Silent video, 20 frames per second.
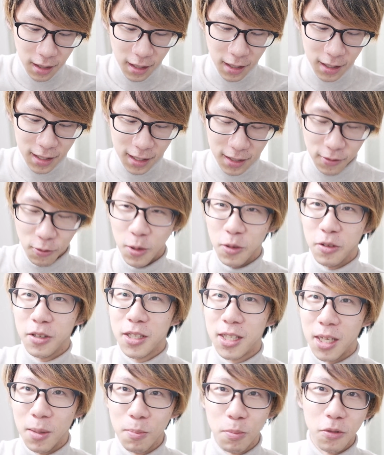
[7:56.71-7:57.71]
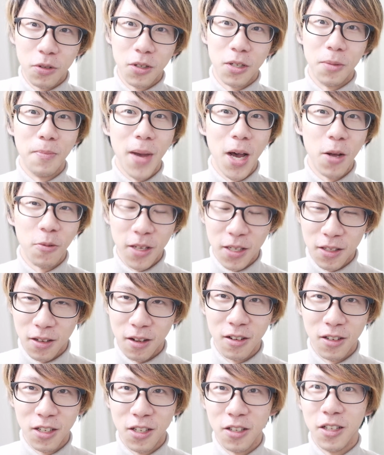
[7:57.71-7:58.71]
it's really simple to mount this
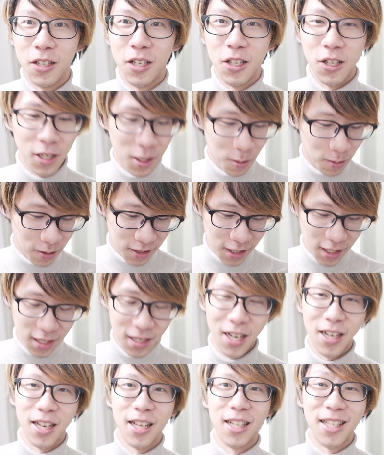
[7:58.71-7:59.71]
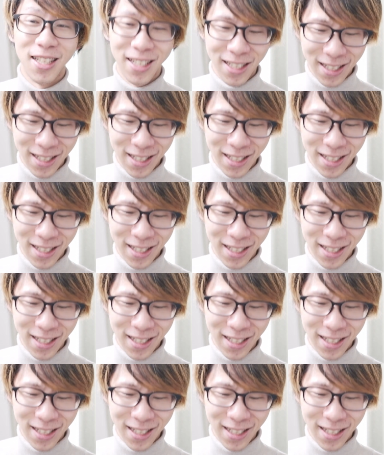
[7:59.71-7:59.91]
onto the GW690. It's